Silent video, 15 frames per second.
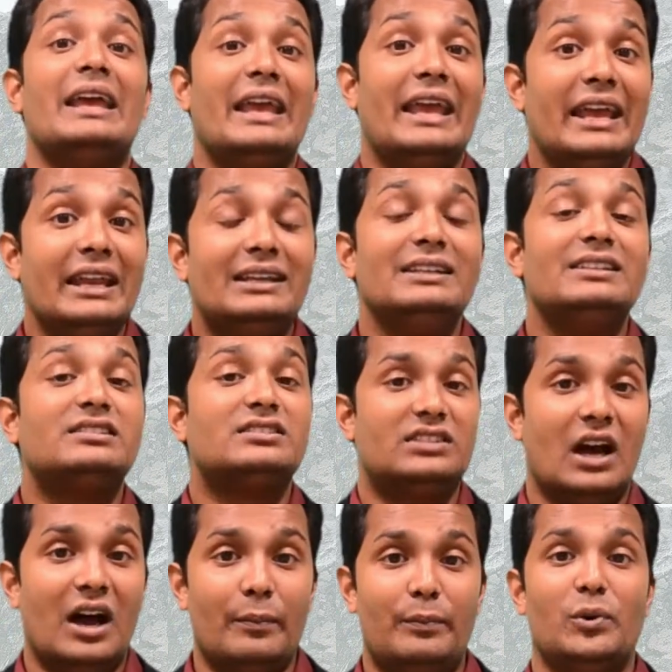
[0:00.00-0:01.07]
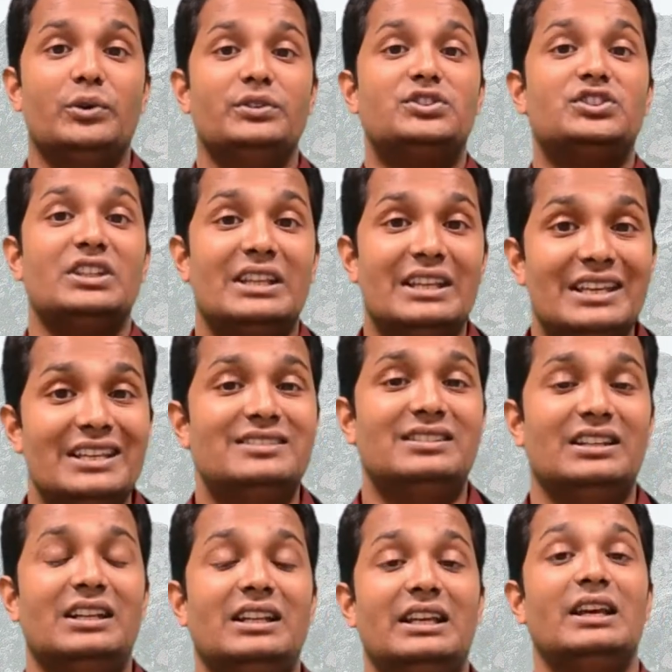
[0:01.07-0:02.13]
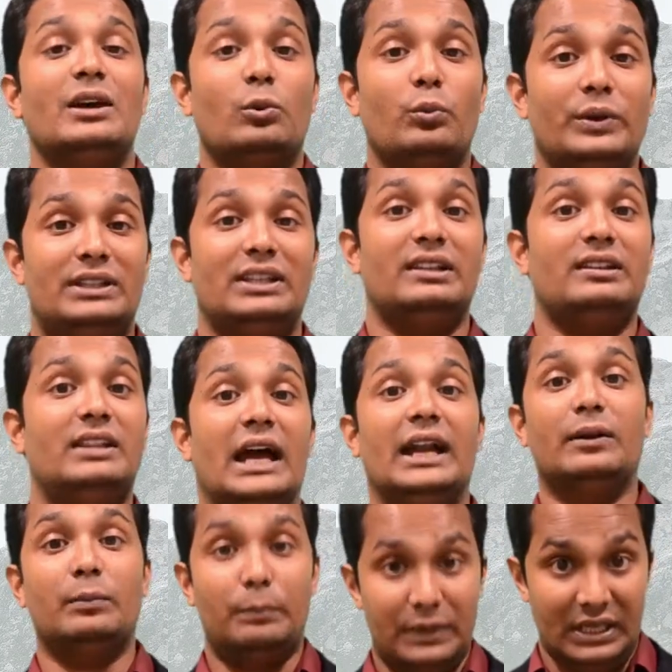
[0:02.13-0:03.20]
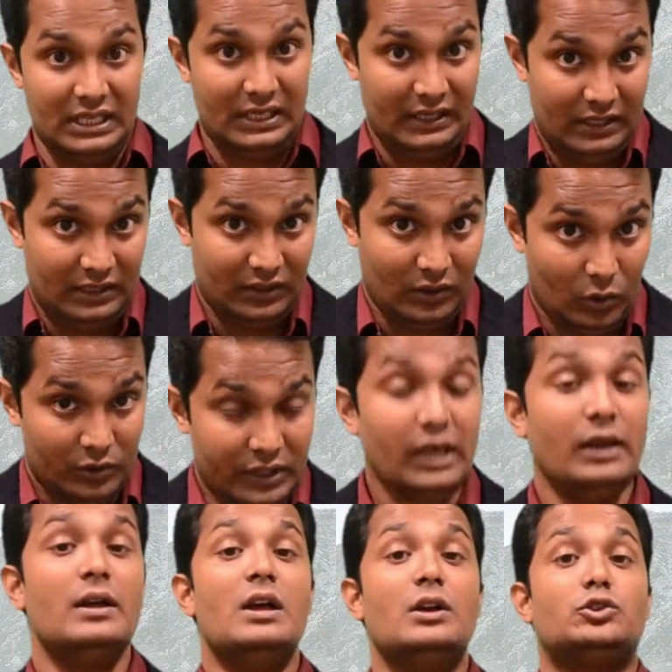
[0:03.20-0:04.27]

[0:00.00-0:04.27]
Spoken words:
80 star points easily within that period, okay?